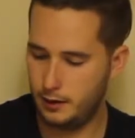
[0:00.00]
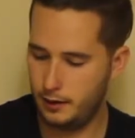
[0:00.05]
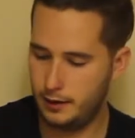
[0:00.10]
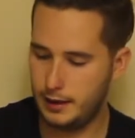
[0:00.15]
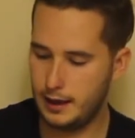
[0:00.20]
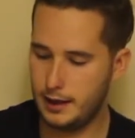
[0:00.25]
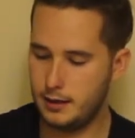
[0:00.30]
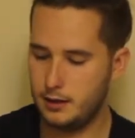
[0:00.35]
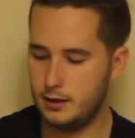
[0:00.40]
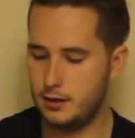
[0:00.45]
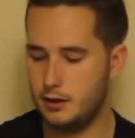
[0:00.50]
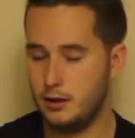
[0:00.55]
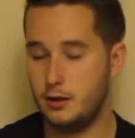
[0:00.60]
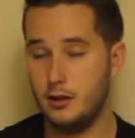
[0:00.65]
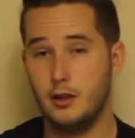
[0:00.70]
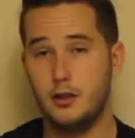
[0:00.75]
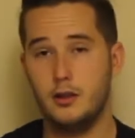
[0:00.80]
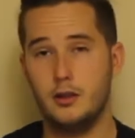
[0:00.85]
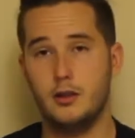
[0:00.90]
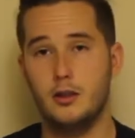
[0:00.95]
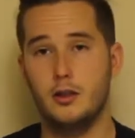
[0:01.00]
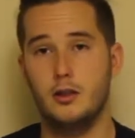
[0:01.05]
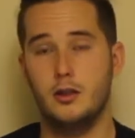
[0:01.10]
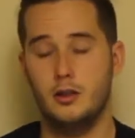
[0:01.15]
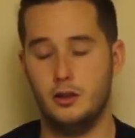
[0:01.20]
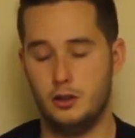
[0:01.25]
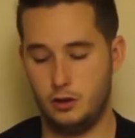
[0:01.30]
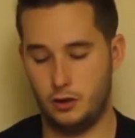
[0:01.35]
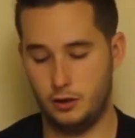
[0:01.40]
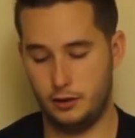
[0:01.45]
Then
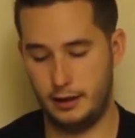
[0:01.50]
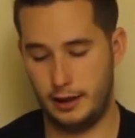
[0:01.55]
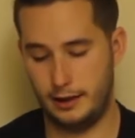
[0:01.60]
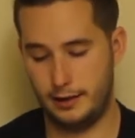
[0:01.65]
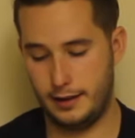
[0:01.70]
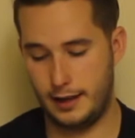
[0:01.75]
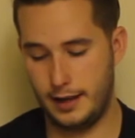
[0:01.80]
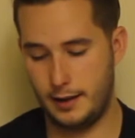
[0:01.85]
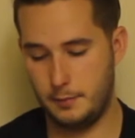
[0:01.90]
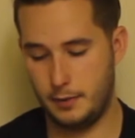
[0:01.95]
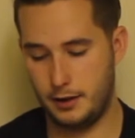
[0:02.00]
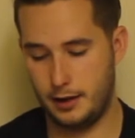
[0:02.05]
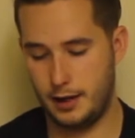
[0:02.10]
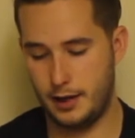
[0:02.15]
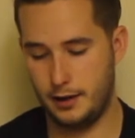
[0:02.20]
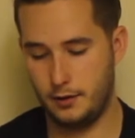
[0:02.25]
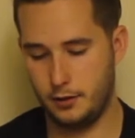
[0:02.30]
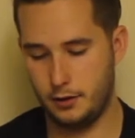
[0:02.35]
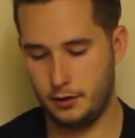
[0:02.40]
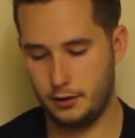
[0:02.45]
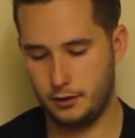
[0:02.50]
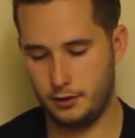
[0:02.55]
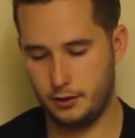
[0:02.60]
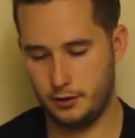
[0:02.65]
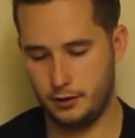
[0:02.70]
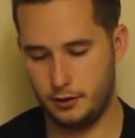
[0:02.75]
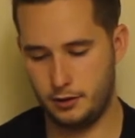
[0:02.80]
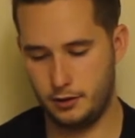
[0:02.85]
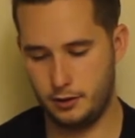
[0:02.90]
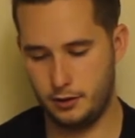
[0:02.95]
you take the epic heroes,
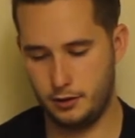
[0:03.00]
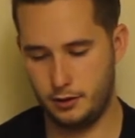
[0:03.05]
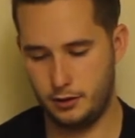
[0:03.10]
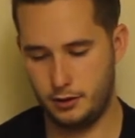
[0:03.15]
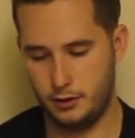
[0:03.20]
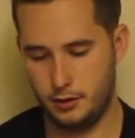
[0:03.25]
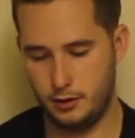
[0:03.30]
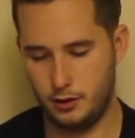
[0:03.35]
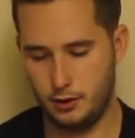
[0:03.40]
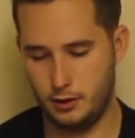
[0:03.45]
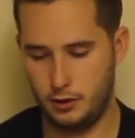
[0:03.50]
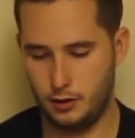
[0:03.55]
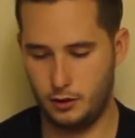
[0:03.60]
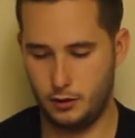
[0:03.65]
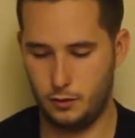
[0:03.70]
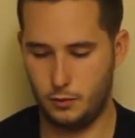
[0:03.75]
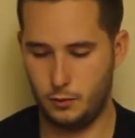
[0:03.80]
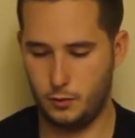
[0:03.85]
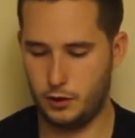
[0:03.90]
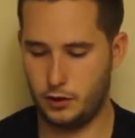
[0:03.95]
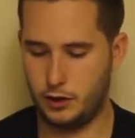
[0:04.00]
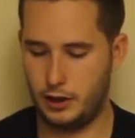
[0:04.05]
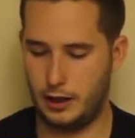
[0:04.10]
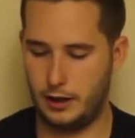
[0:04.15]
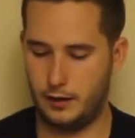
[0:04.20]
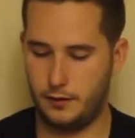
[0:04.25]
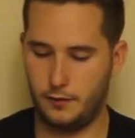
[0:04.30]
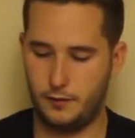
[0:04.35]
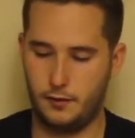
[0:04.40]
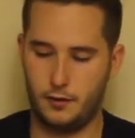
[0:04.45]
which
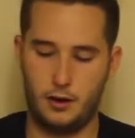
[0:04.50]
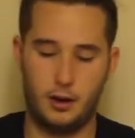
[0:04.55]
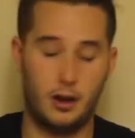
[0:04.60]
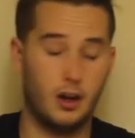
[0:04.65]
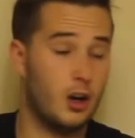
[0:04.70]
have a